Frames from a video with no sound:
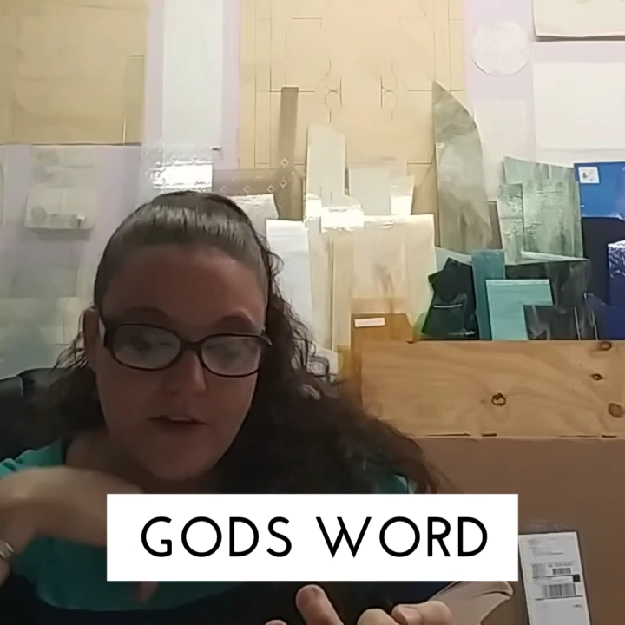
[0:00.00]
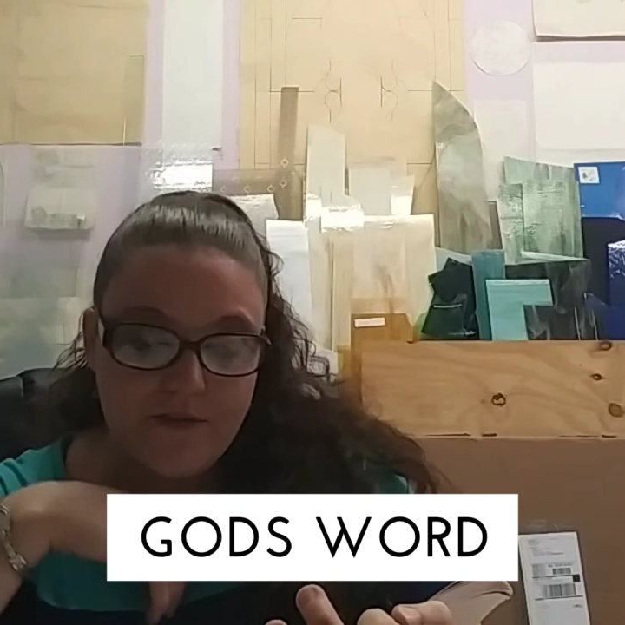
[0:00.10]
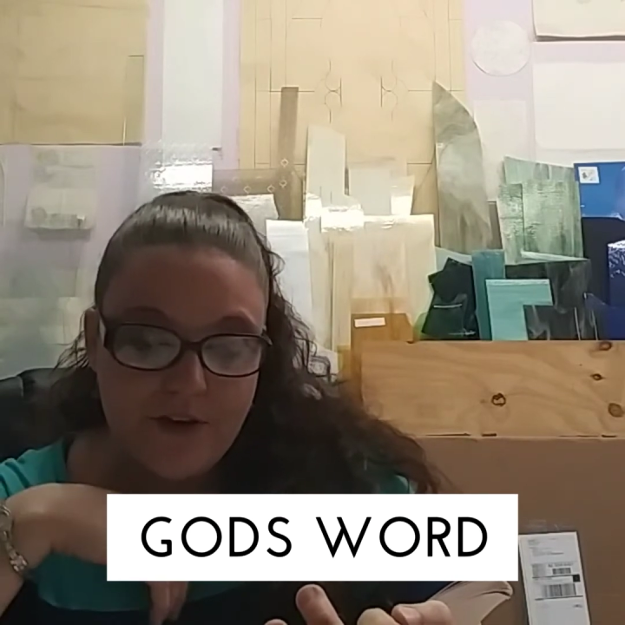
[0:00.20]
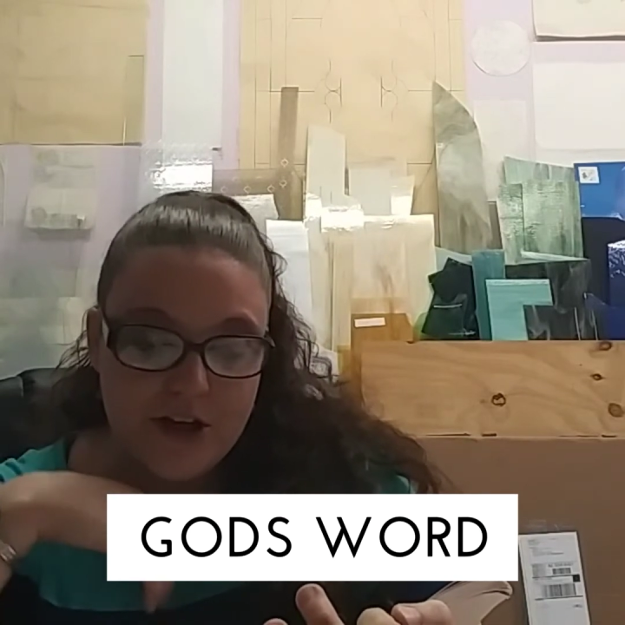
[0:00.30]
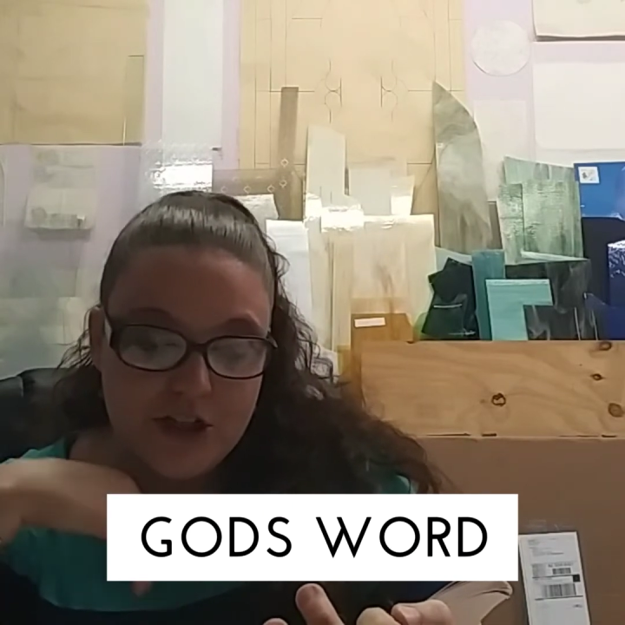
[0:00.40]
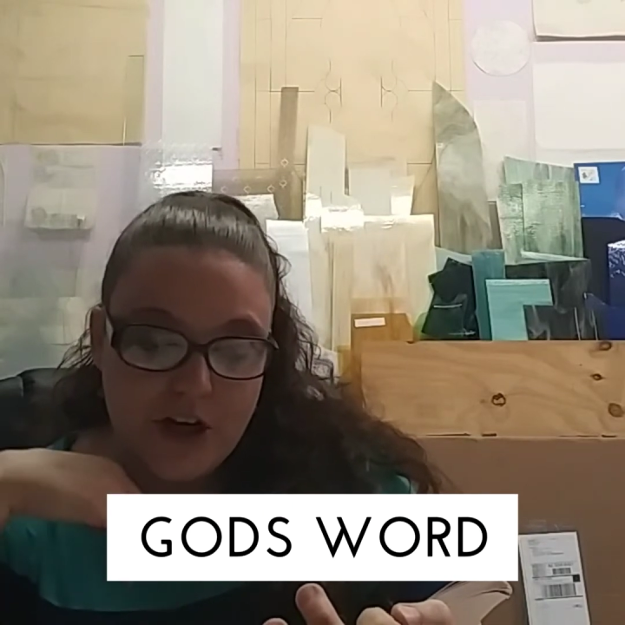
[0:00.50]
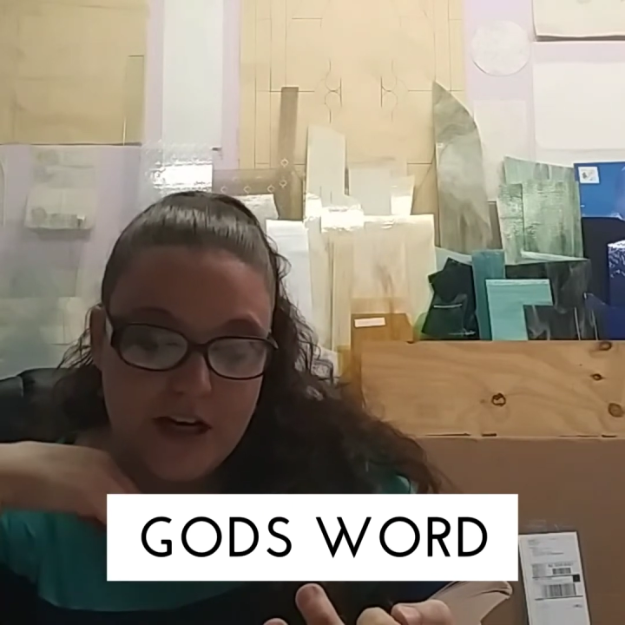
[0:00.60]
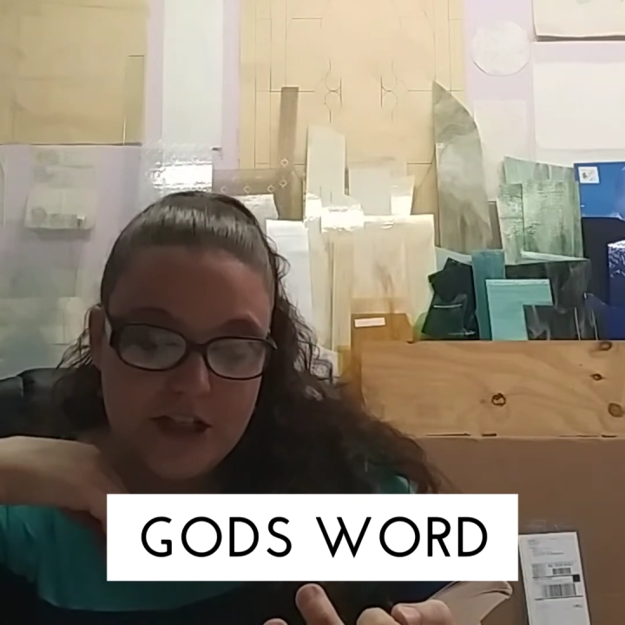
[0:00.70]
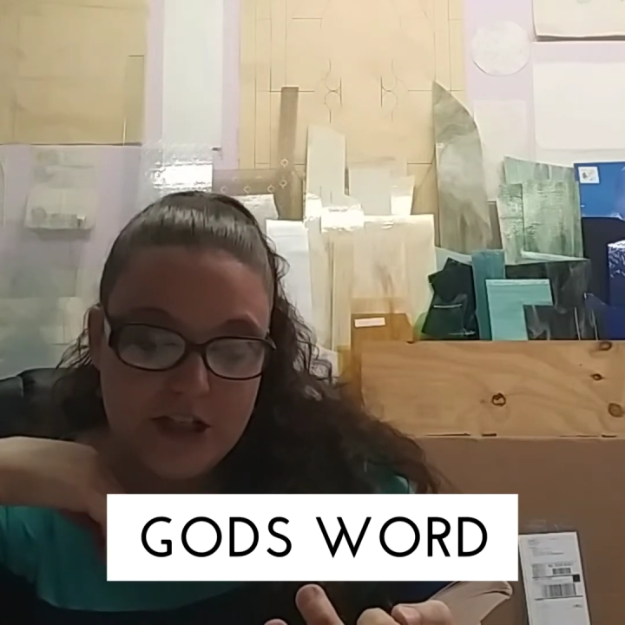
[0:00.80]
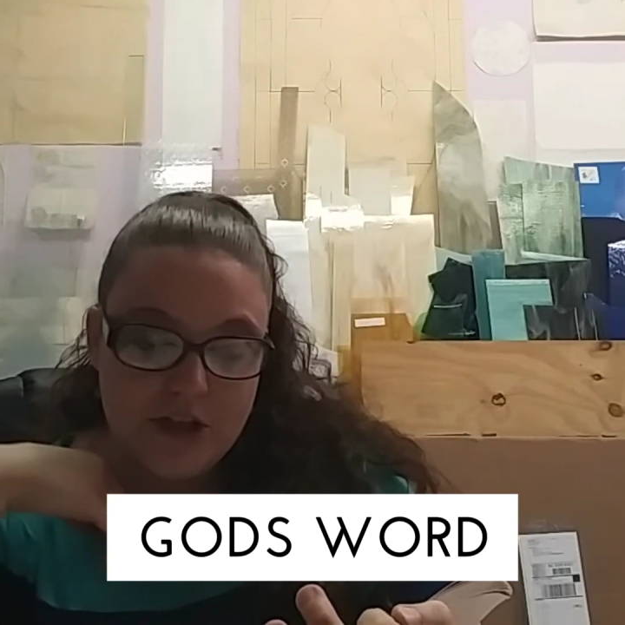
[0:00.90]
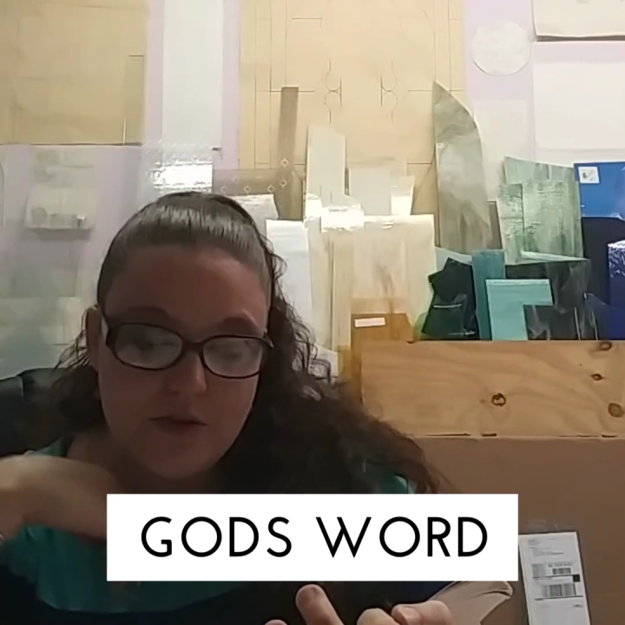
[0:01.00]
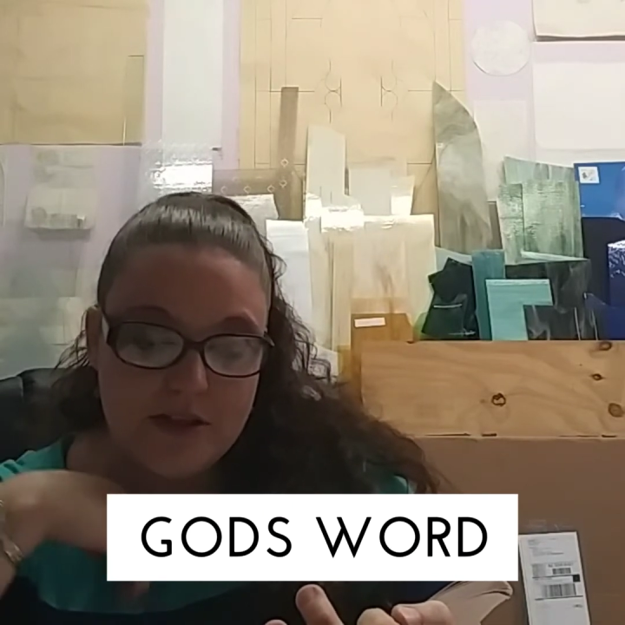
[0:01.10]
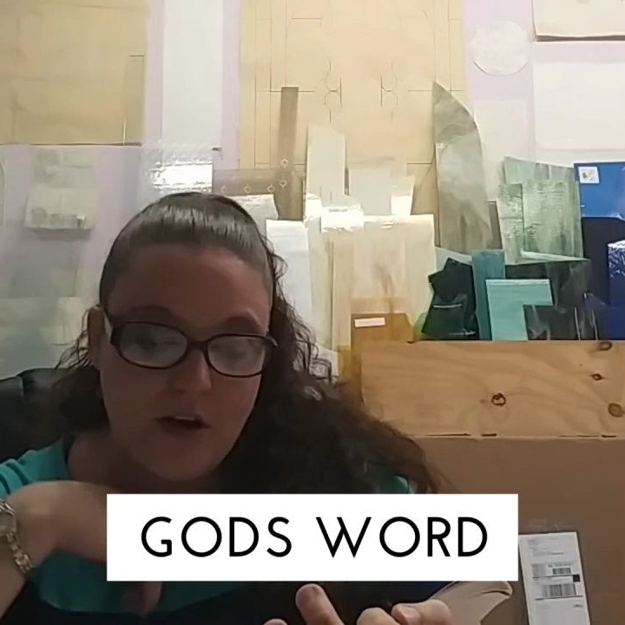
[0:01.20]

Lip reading: that frustrated you is